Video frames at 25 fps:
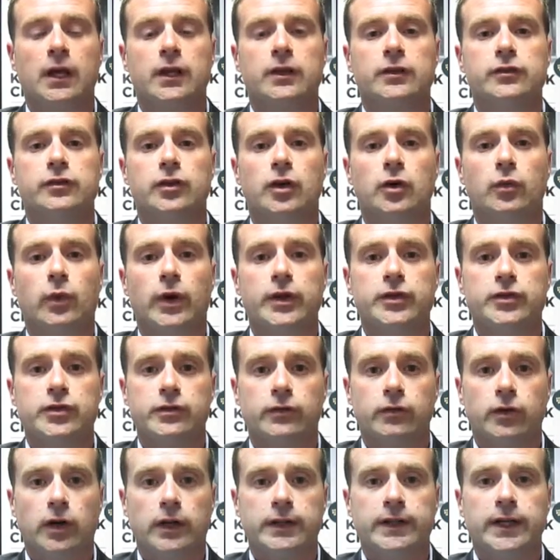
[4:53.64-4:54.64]
So once
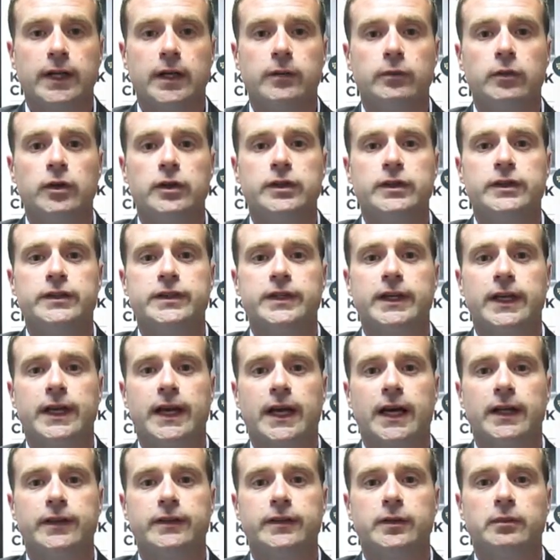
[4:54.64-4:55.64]
you've got that emergency
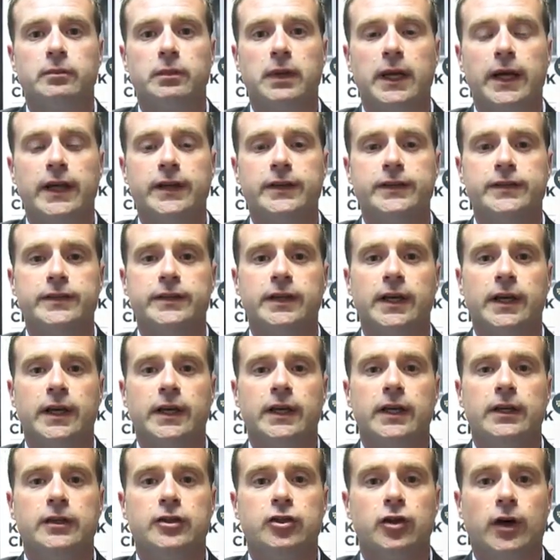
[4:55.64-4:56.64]
account in place,
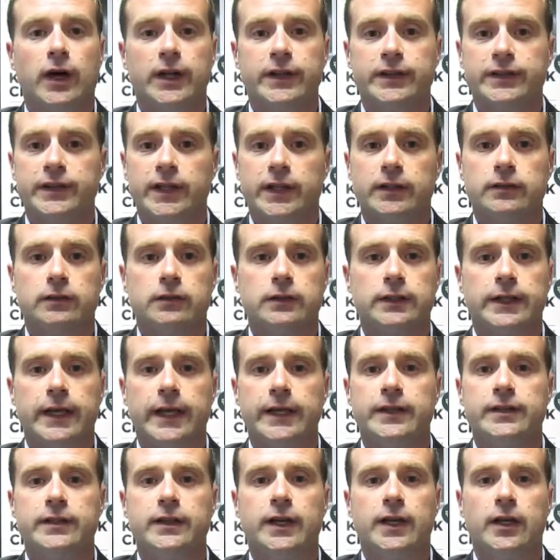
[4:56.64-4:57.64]
try and settle
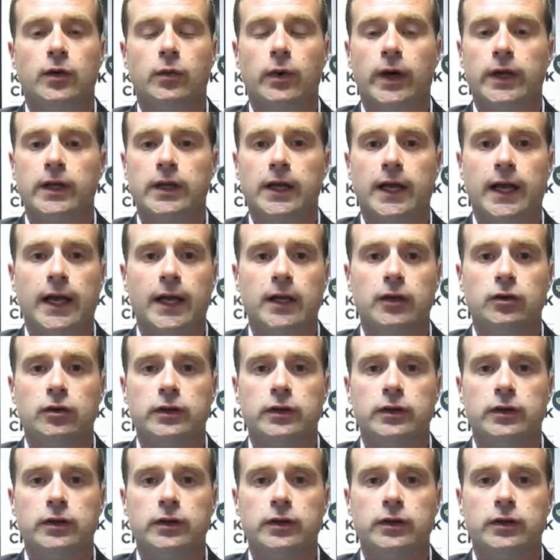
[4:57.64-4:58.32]
debt in any way you can.